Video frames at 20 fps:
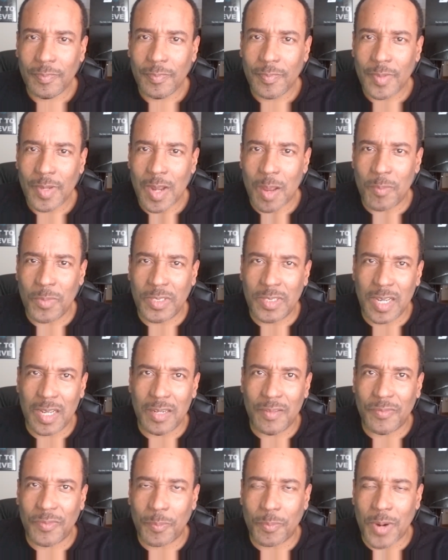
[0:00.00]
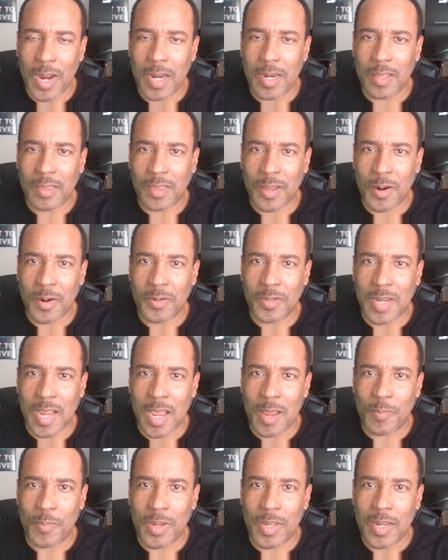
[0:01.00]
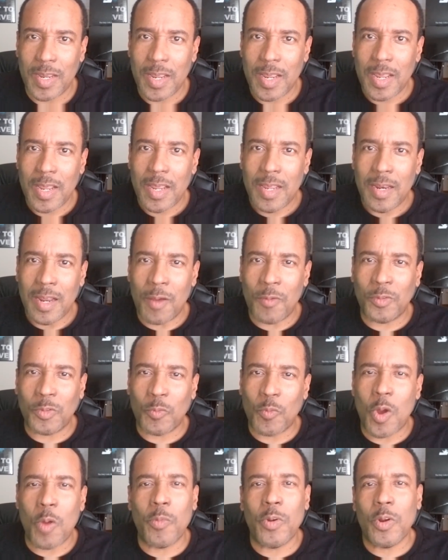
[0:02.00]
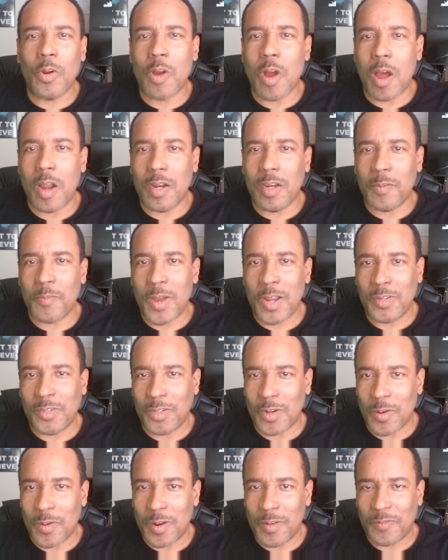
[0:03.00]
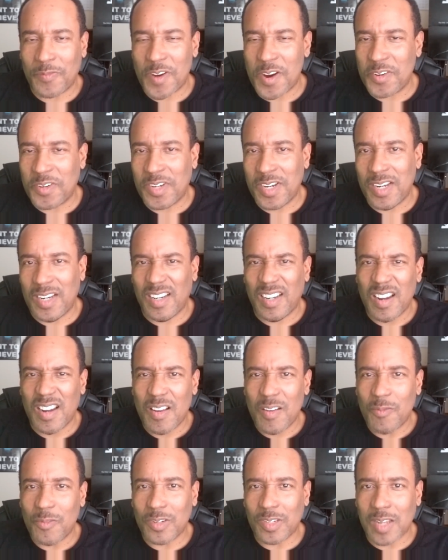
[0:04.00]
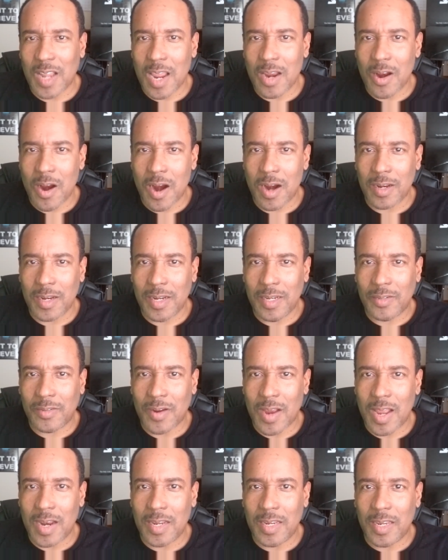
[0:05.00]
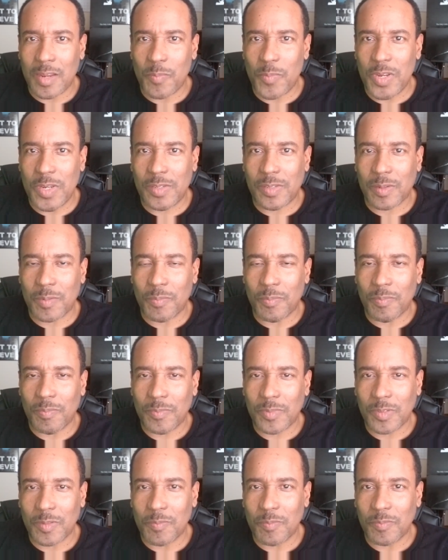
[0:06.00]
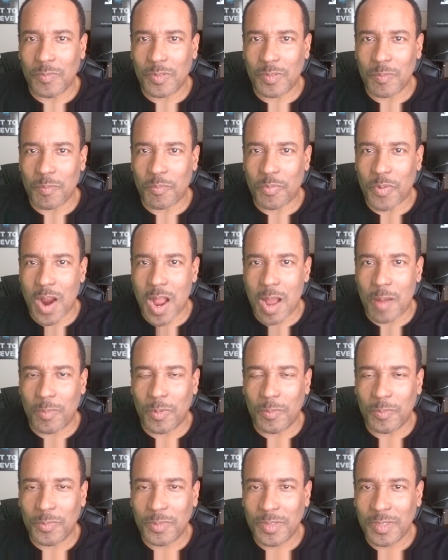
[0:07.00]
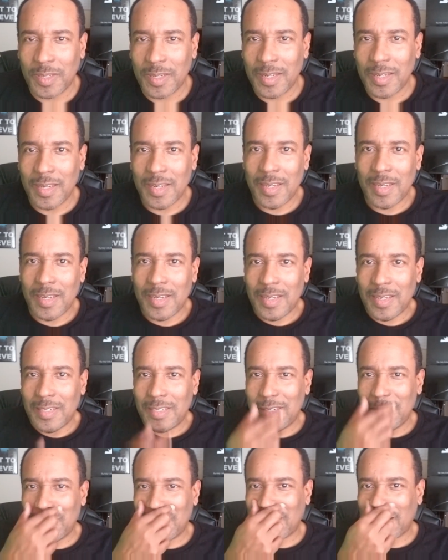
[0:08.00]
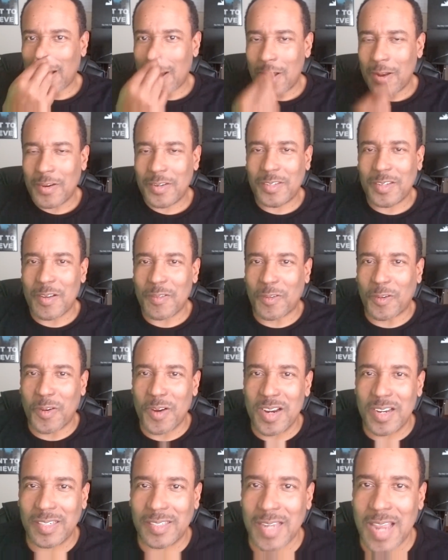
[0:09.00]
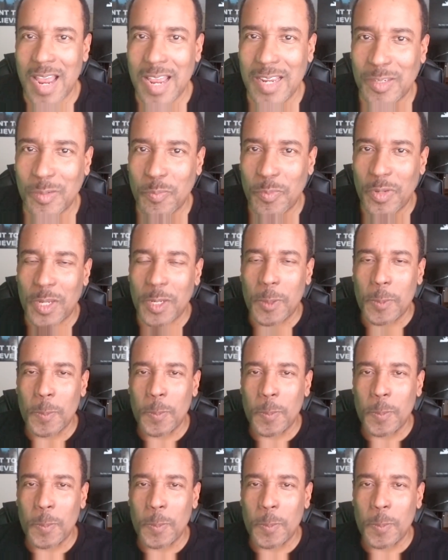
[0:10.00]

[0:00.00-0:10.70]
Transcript: I'm gonna tell it for probably the third time, but there was a woman who called into my show, and at first she was lightheartedly trying to give me some some some problems. She called herself criticizing me.